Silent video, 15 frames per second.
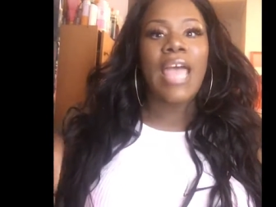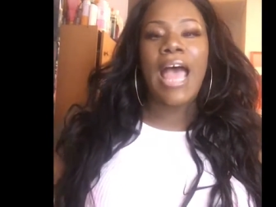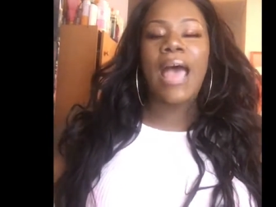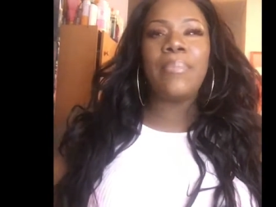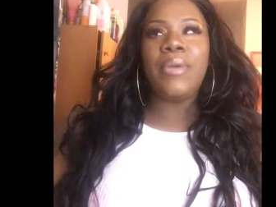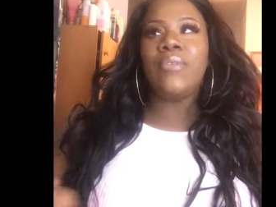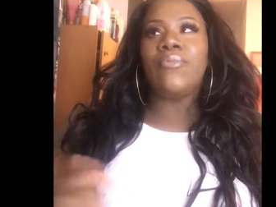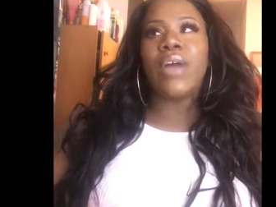
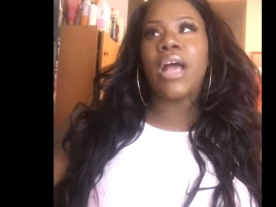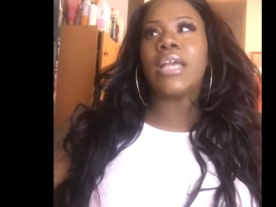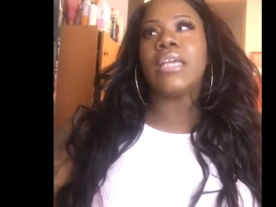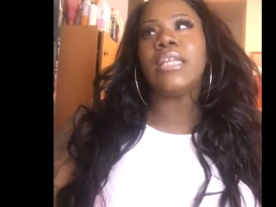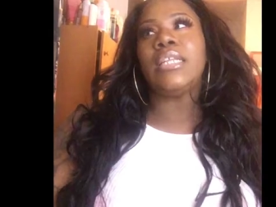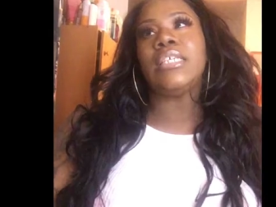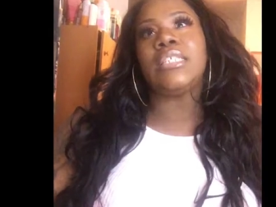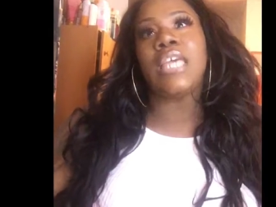I've been
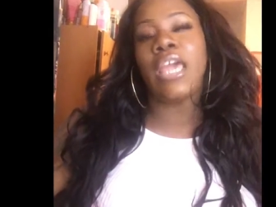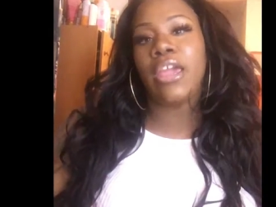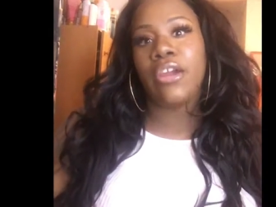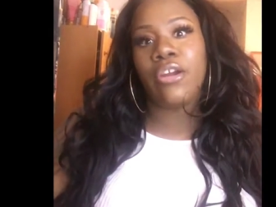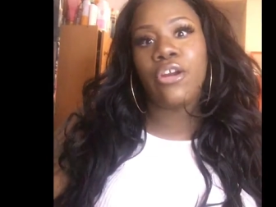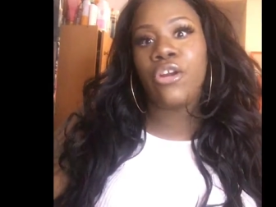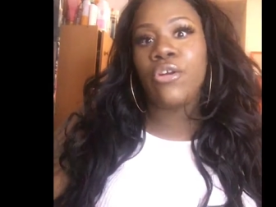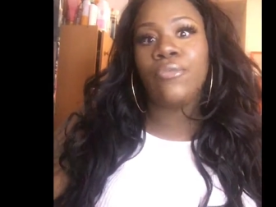rocking this
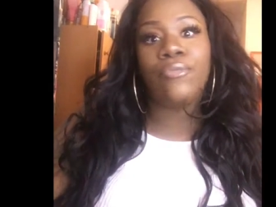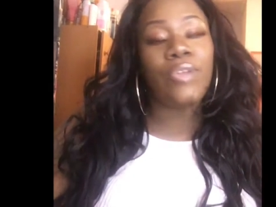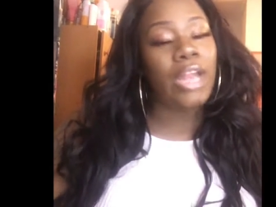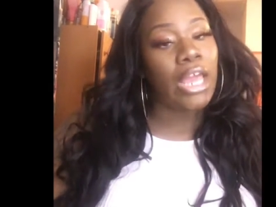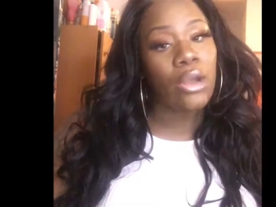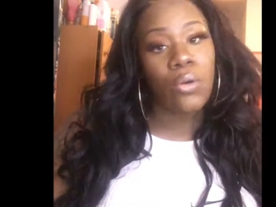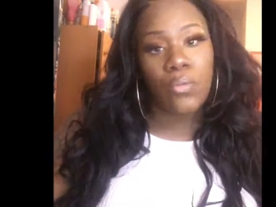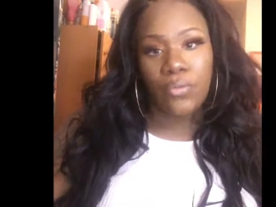hair for
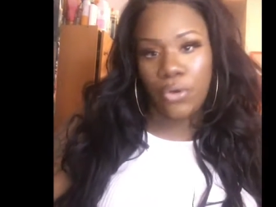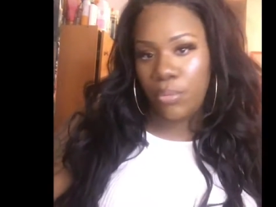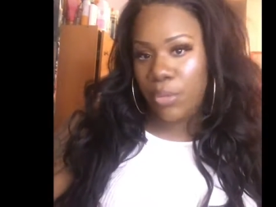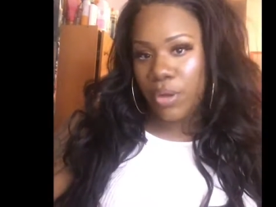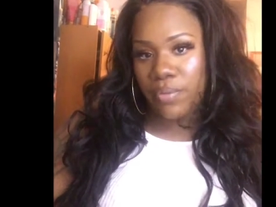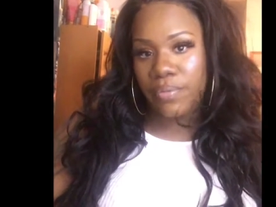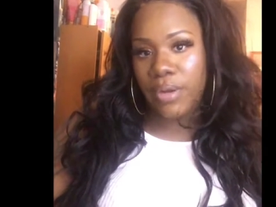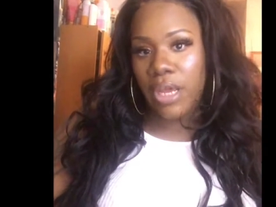like over a
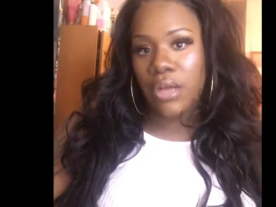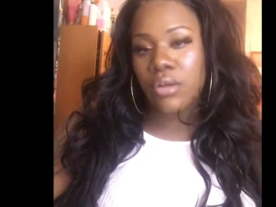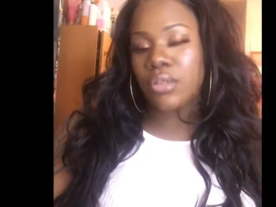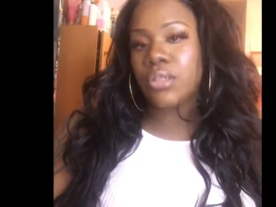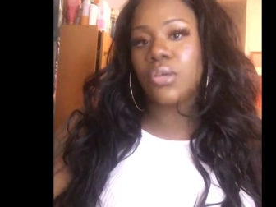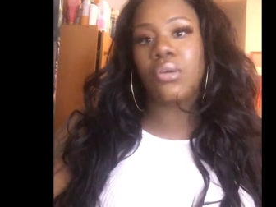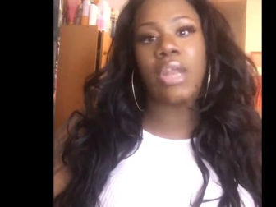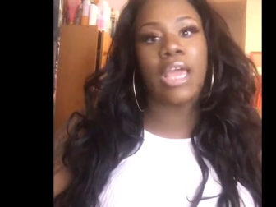month now,
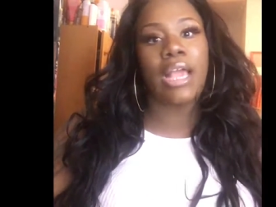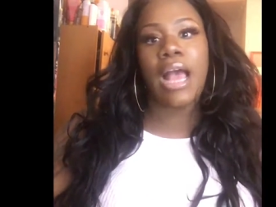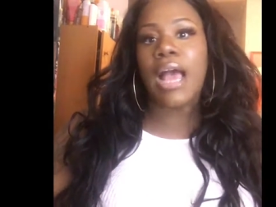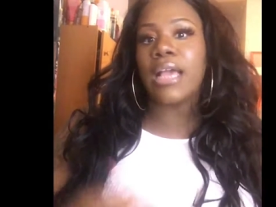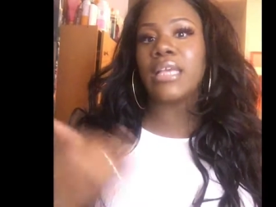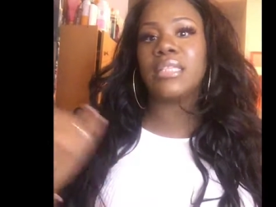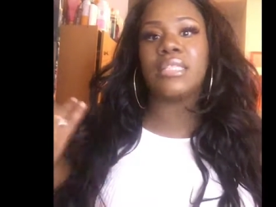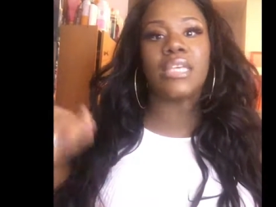so like I
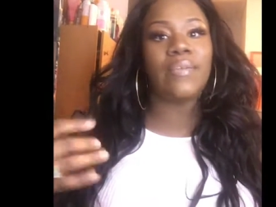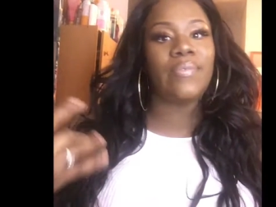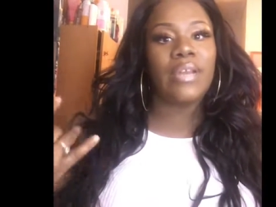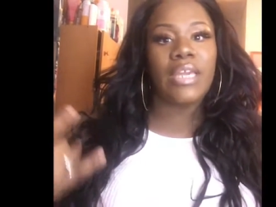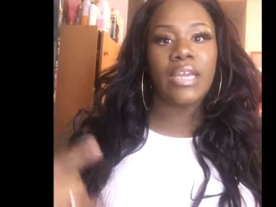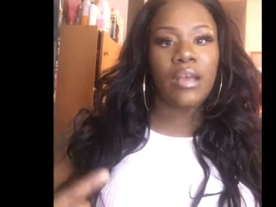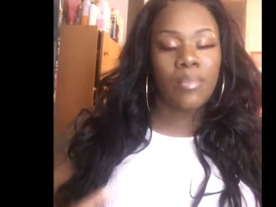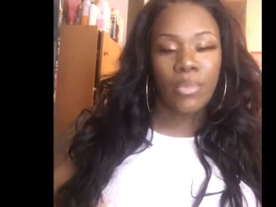can
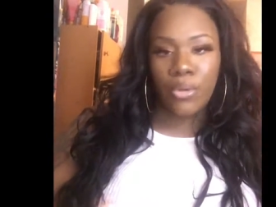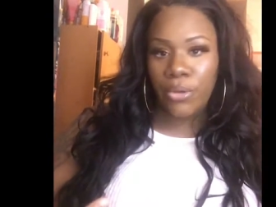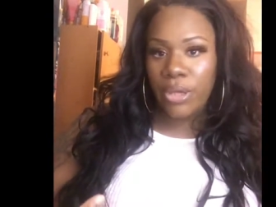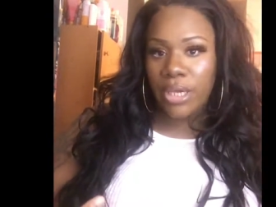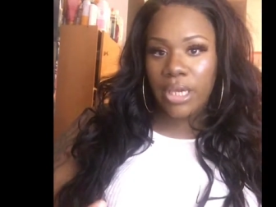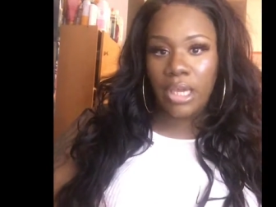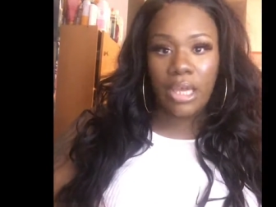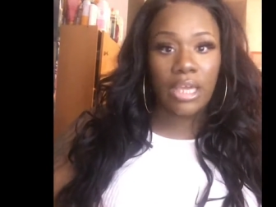definitely come over
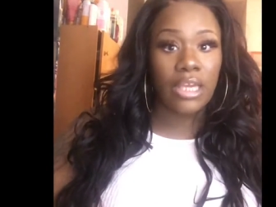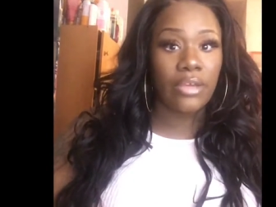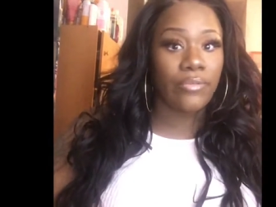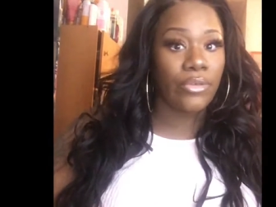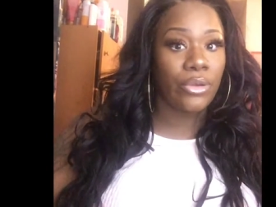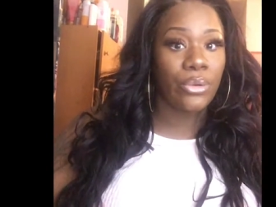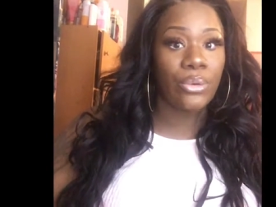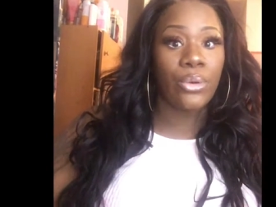here and
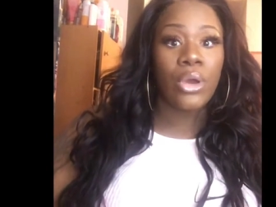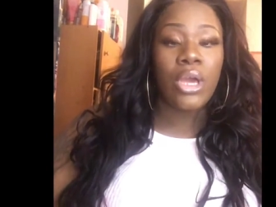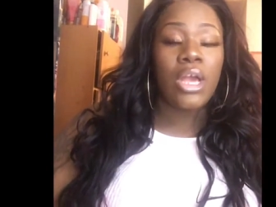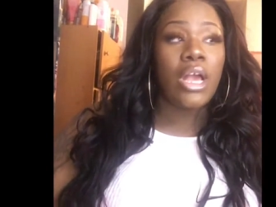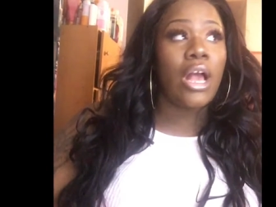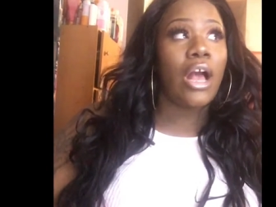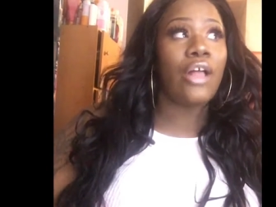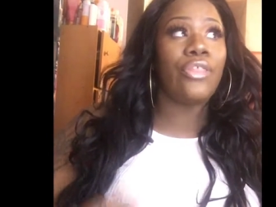give you
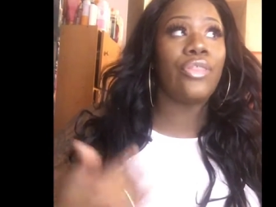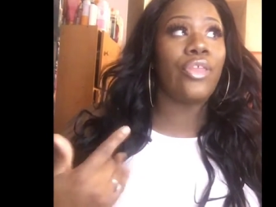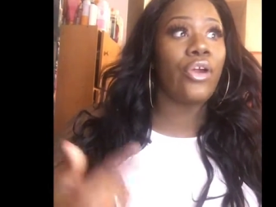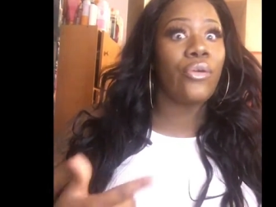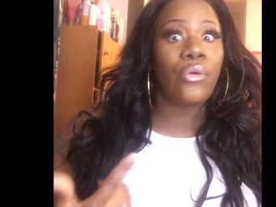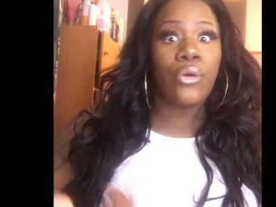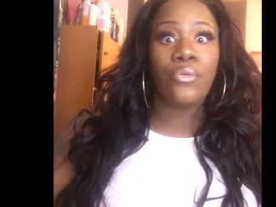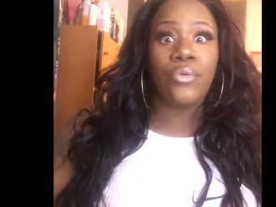a
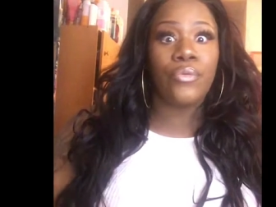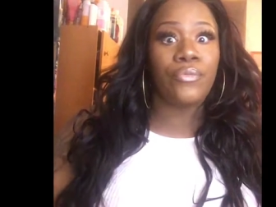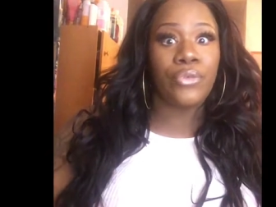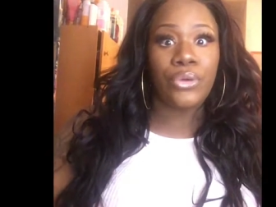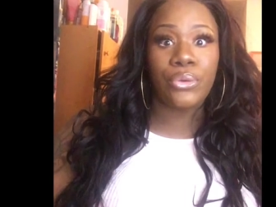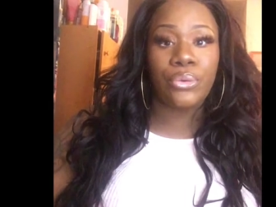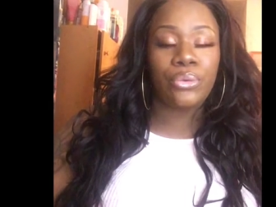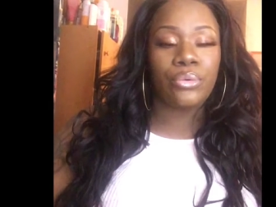thorough
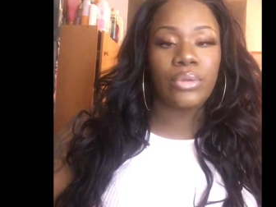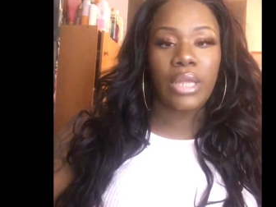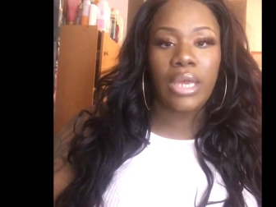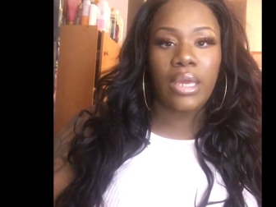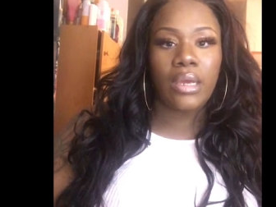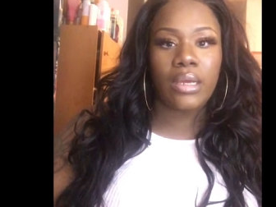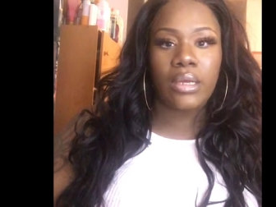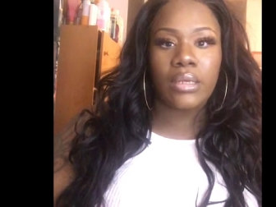review.
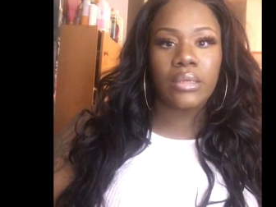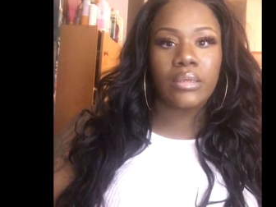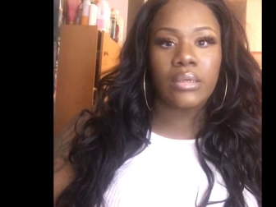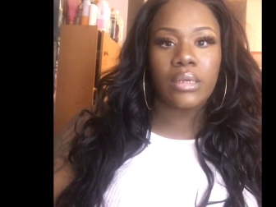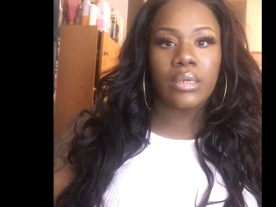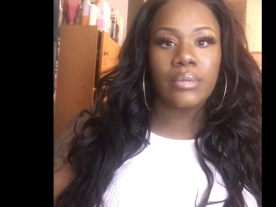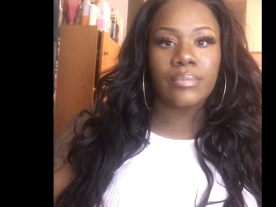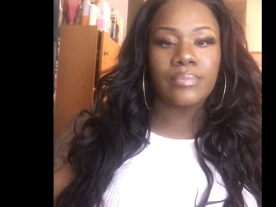Like,
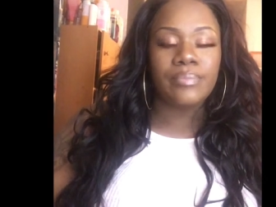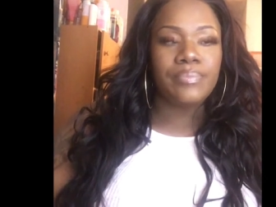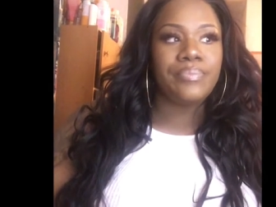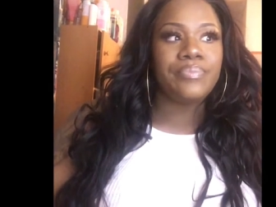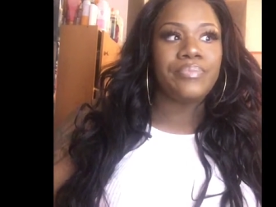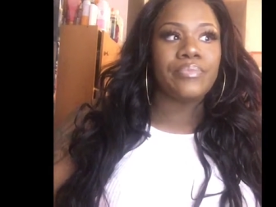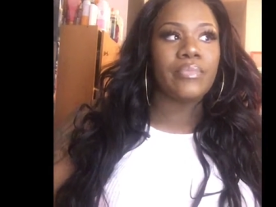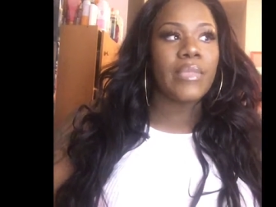
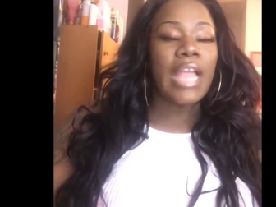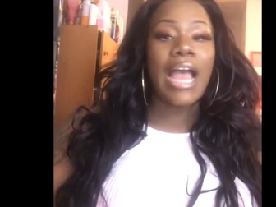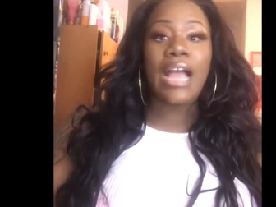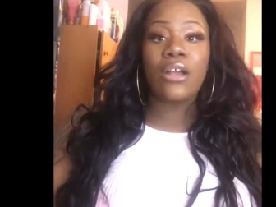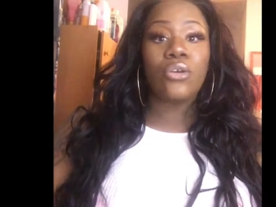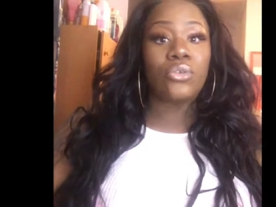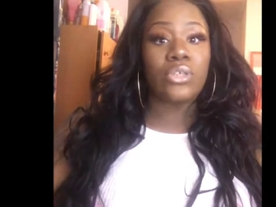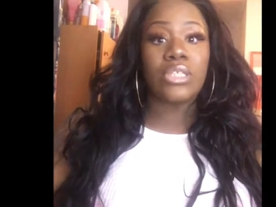
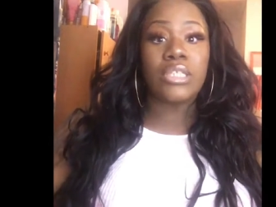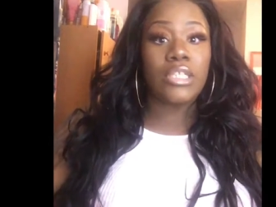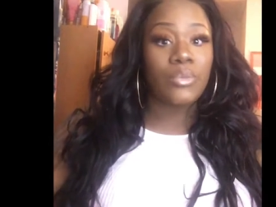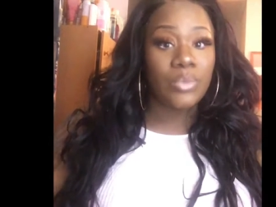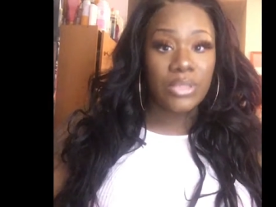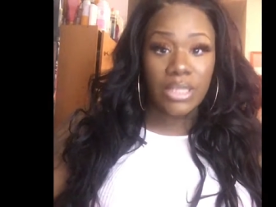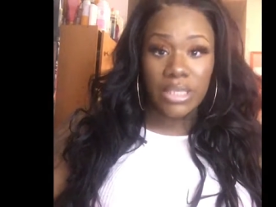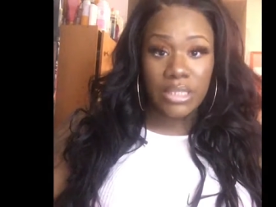I go to
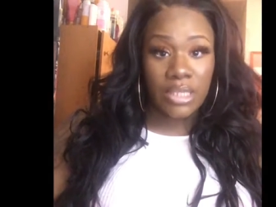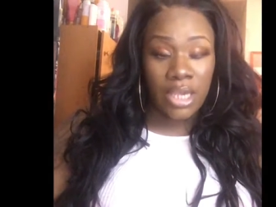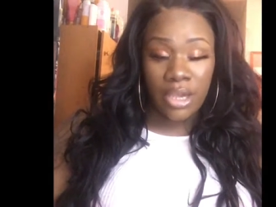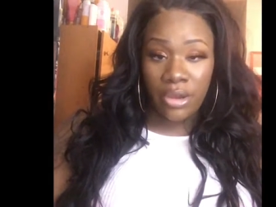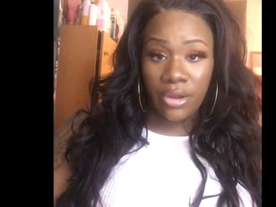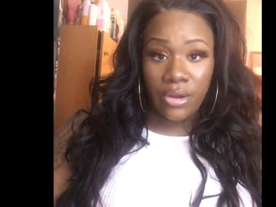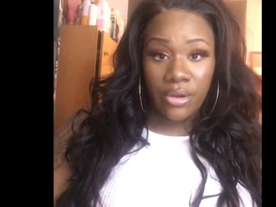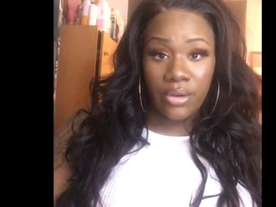sleep with this
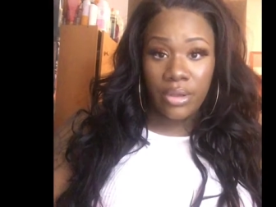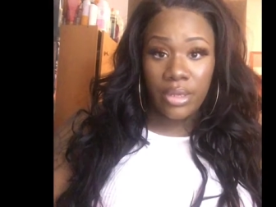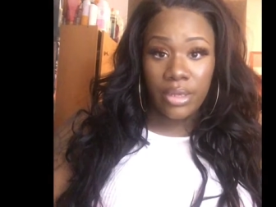hair,